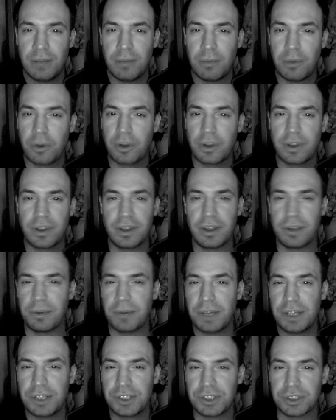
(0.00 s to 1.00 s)
more than the
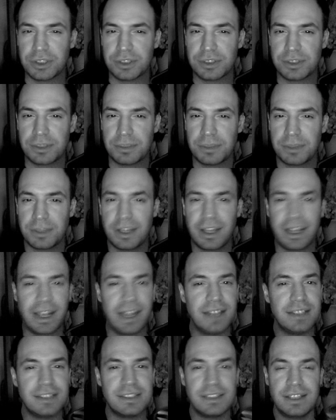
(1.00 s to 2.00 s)
original. Like
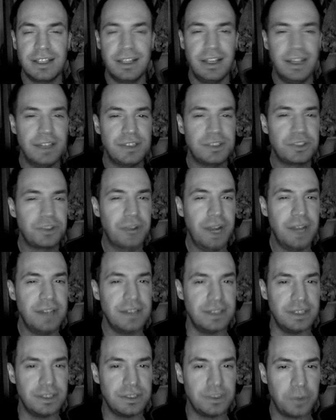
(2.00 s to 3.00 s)
it's
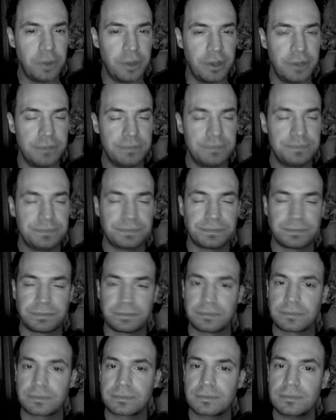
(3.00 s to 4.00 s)
crazy. It's weird.
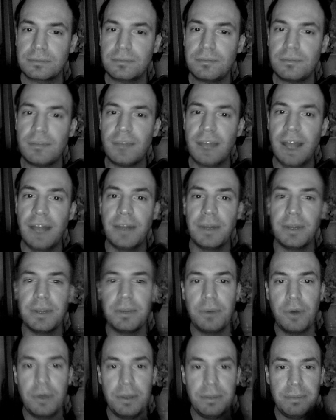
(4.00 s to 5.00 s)
Anyway, the
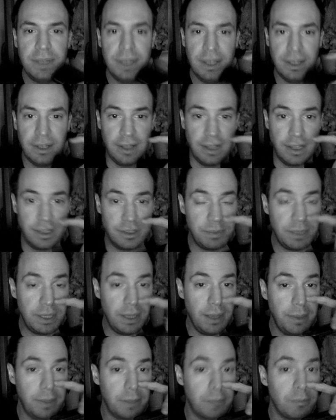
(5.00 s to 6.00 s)
point being that it's
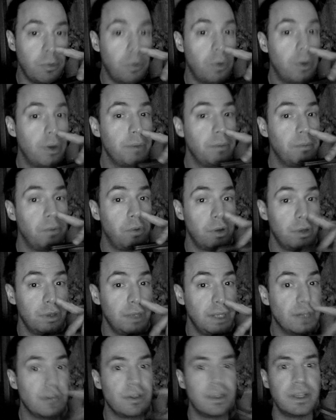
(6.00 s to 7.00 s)
becoming more and more
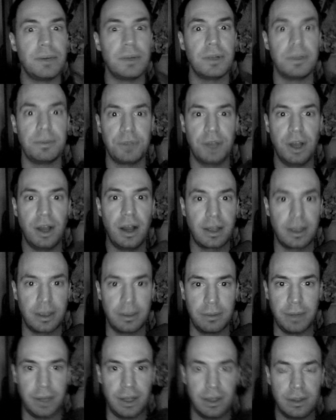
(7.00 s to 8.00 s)
literally what I'm talking
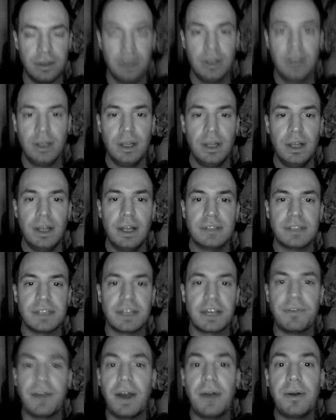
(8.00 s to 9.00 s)
about. It's
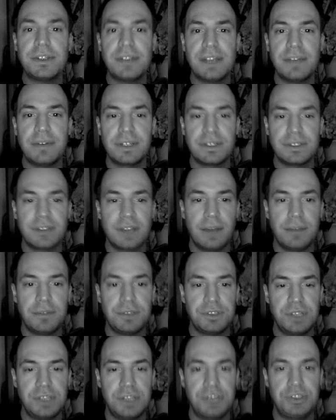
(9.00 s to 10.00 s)
like if I was having this
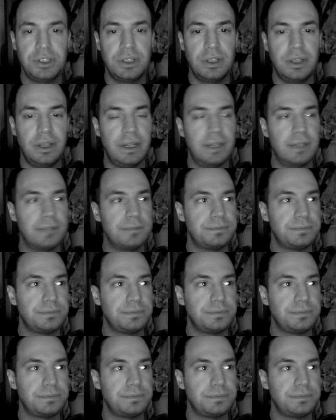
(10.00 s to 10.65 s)
conversation like